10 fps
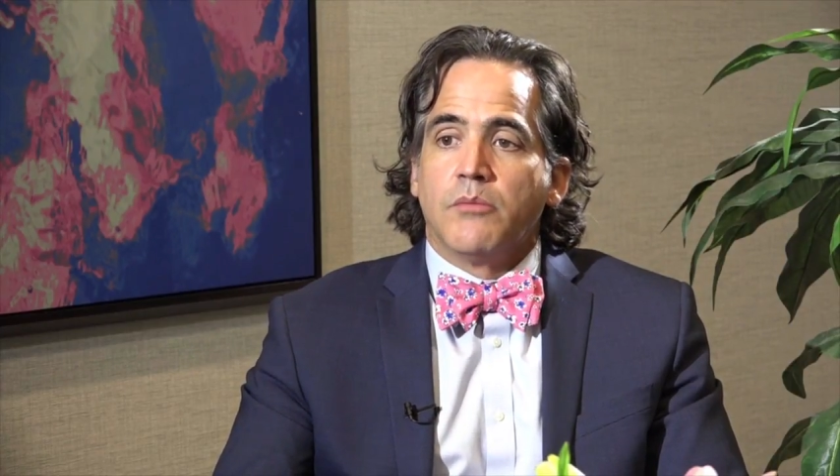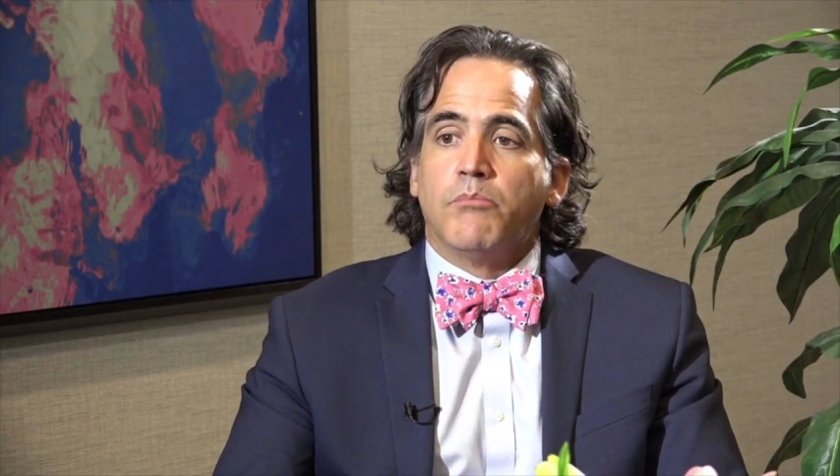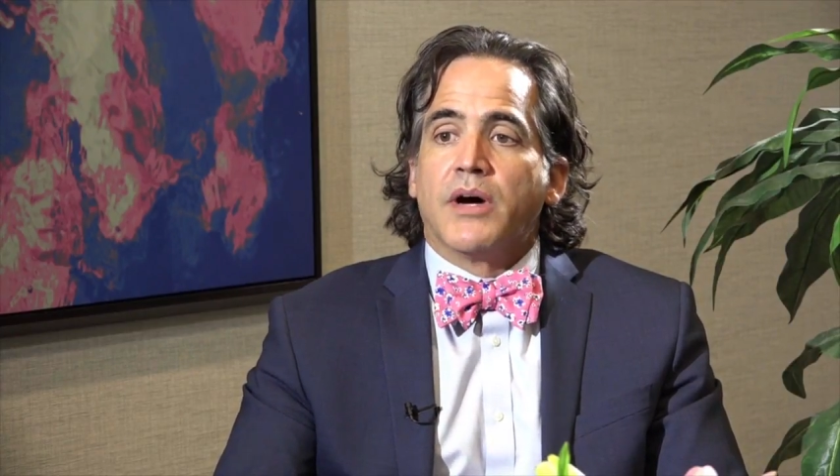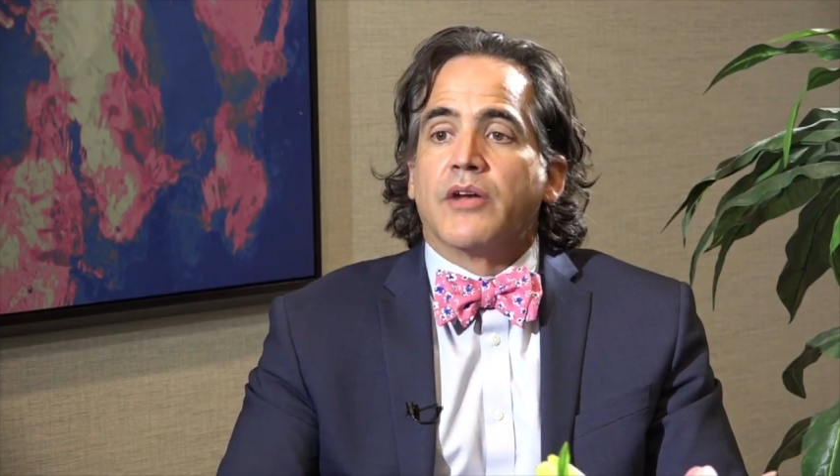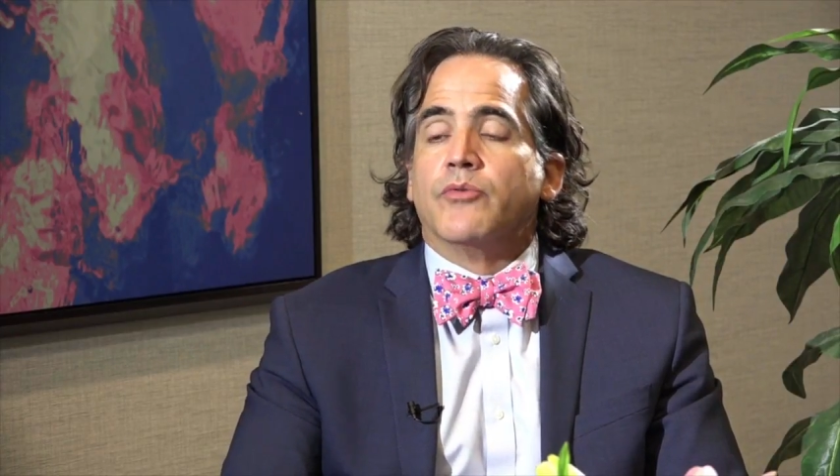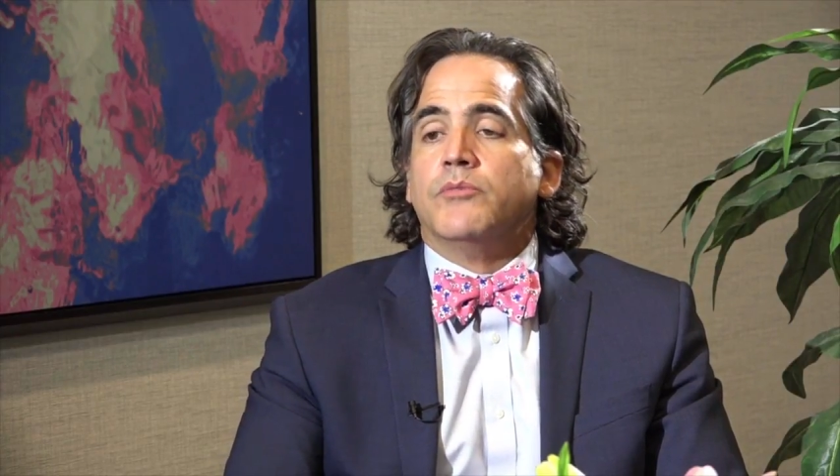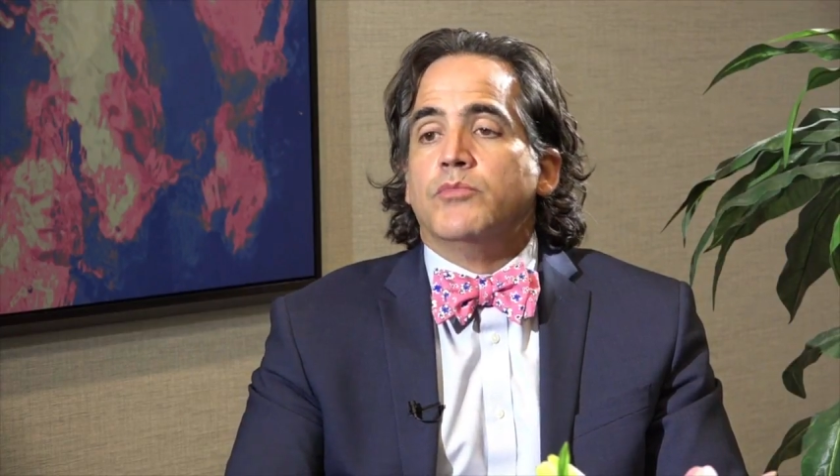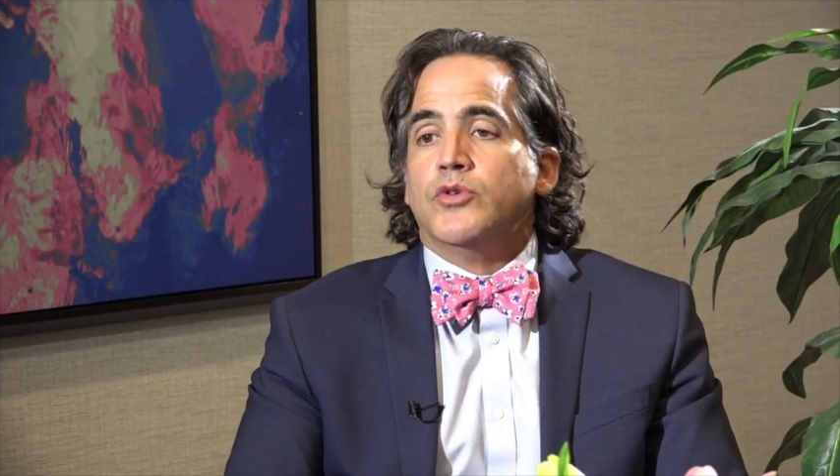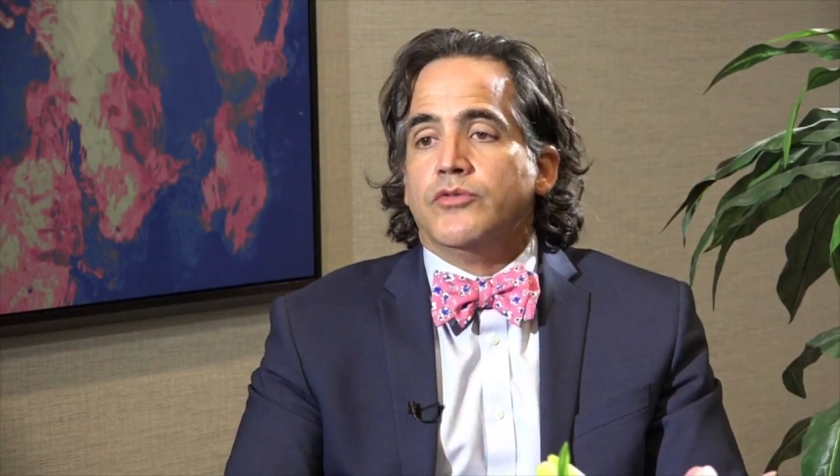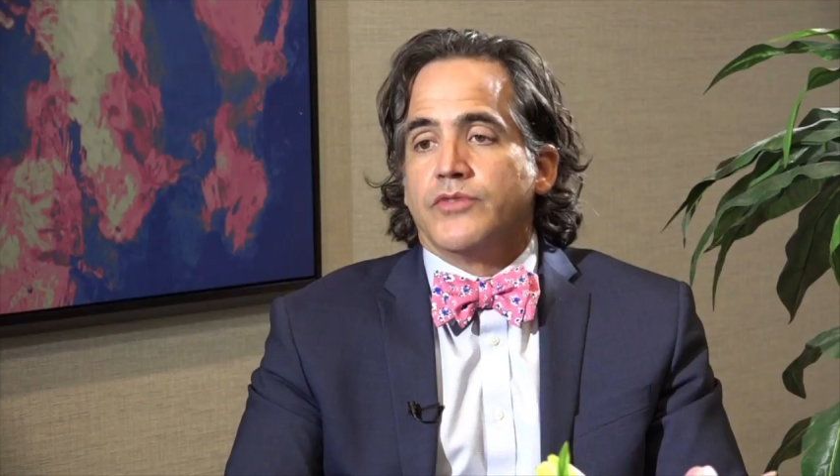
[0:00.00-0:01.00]
by
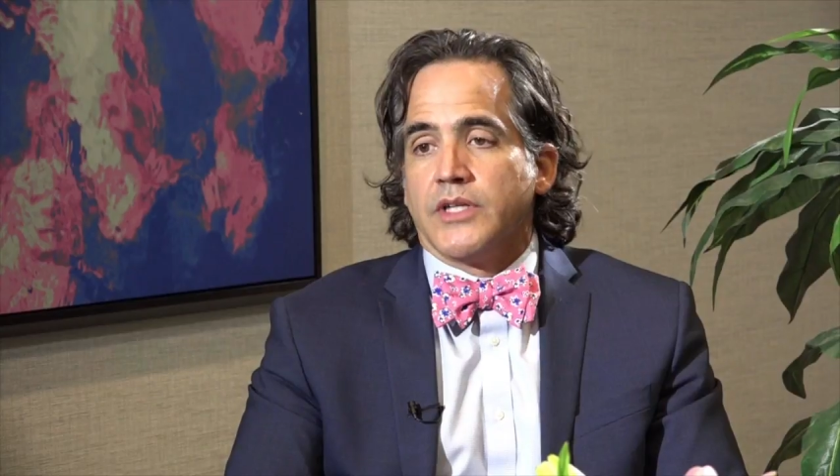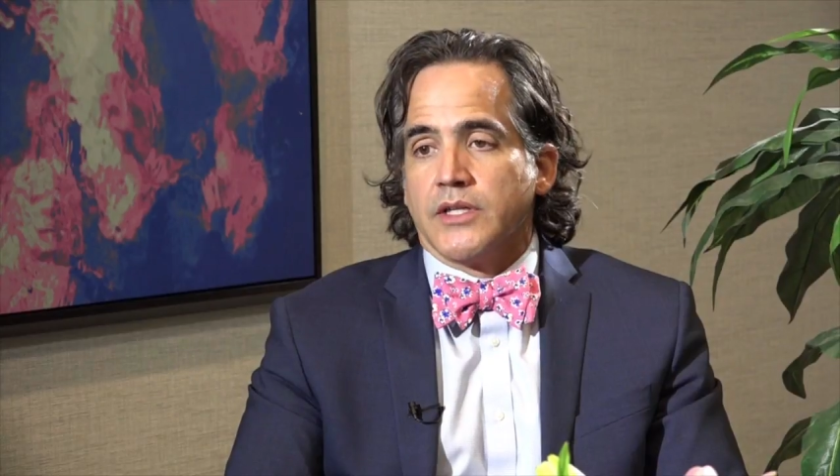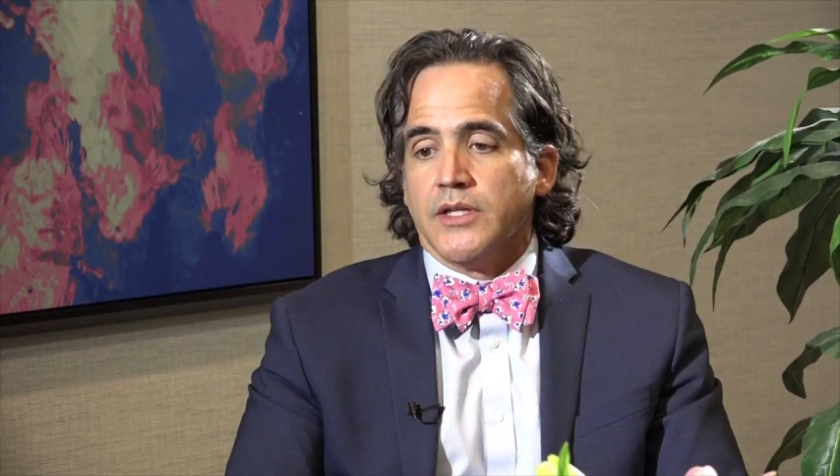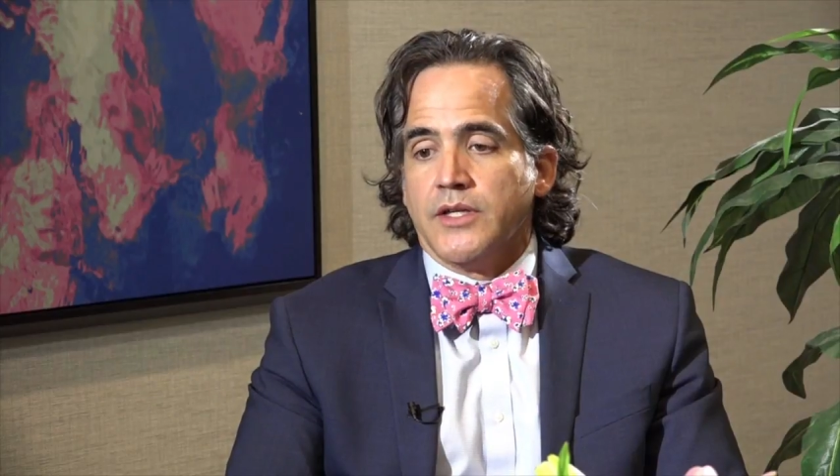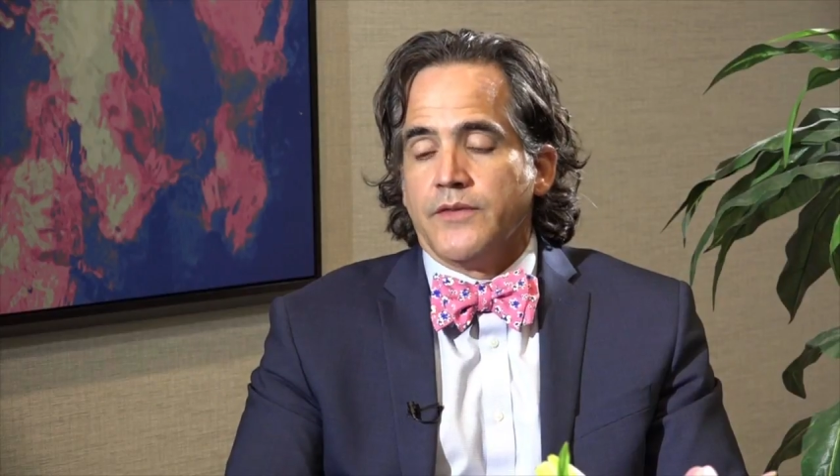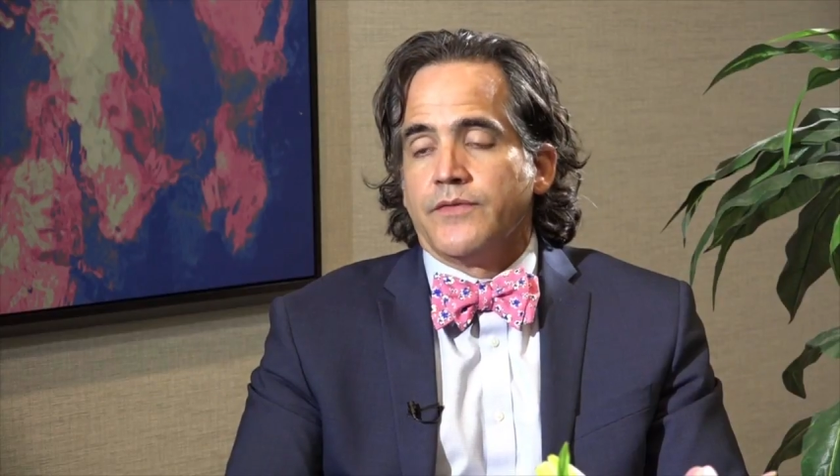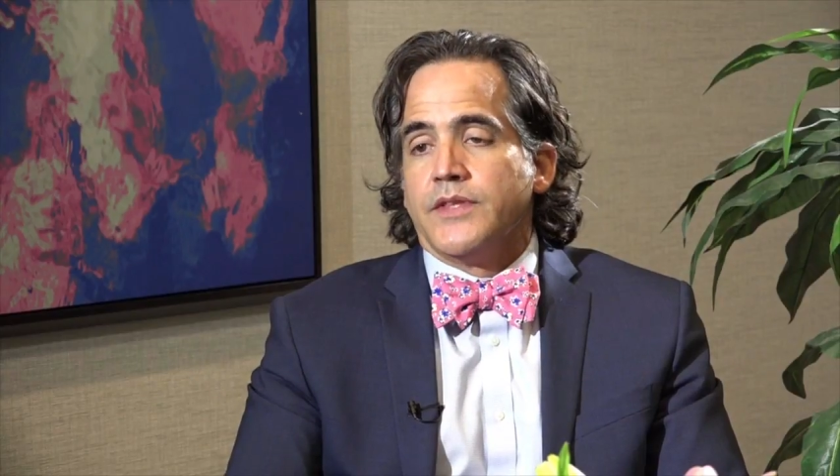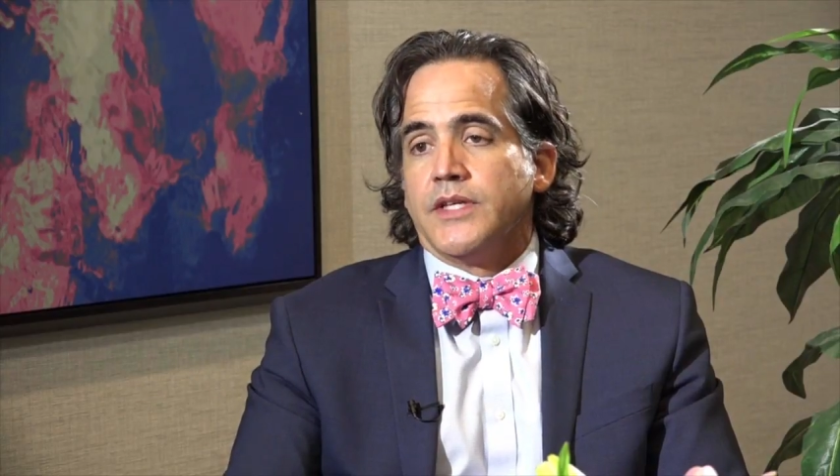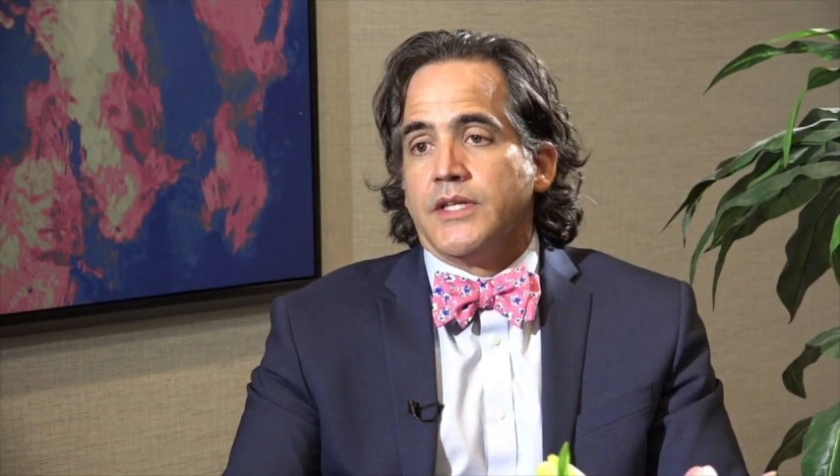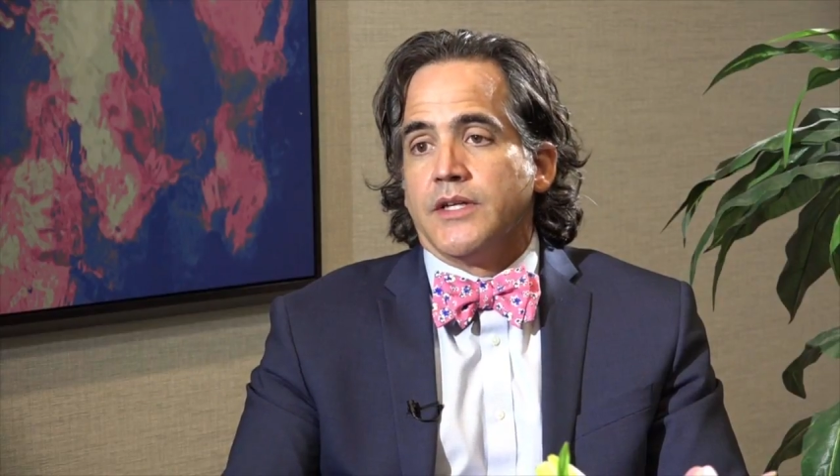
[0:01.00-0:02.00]
removing
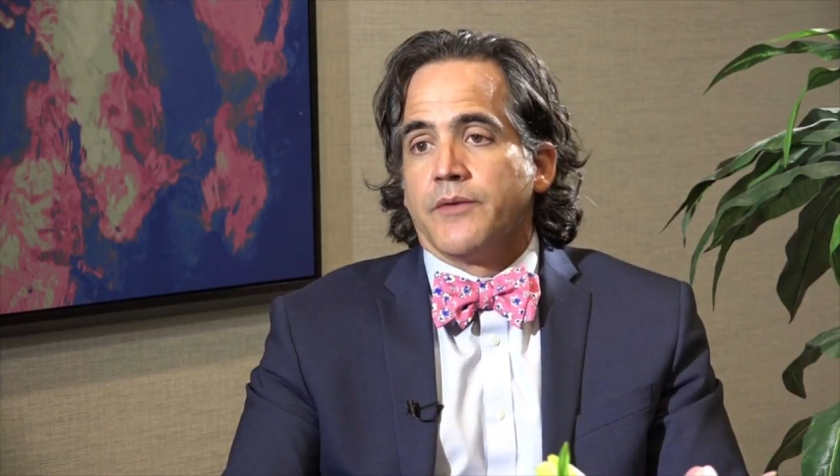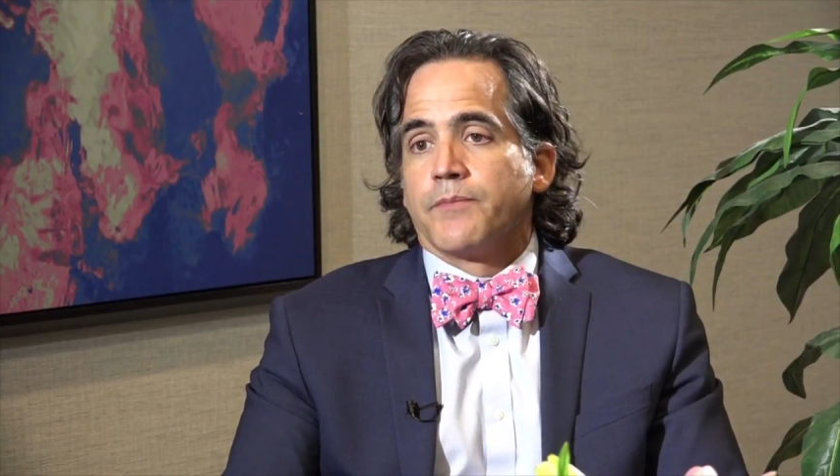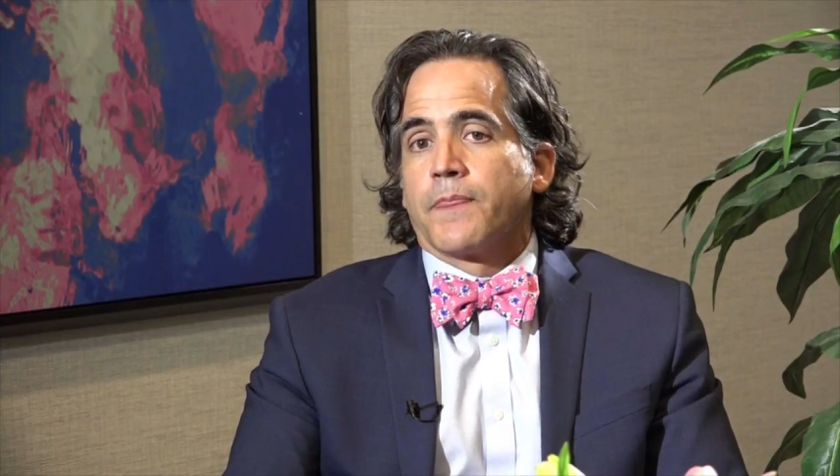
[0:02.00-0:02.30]
the